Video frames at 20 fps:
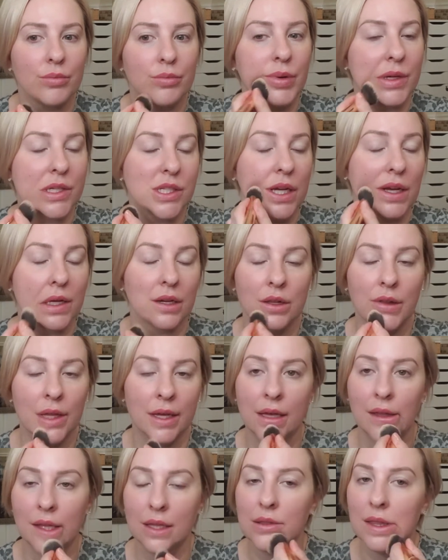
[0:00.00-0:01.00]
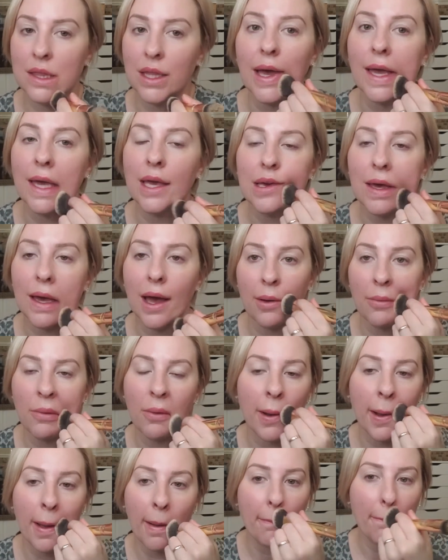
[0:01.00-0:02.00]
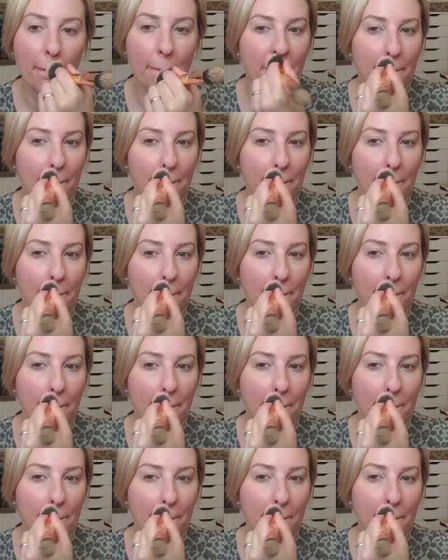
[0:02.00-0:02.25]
particularly like. I want